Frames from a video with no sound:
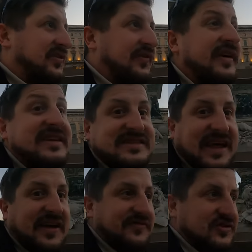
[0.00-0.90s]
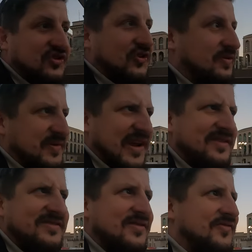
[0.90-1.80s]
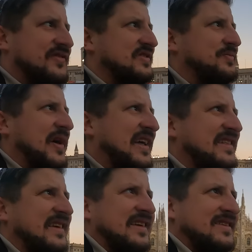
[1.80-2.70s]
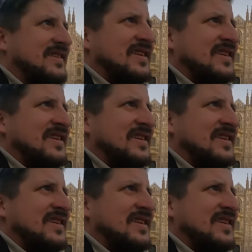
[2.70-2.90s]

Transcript: There is that for sure, but I don't know if it's a bad thing.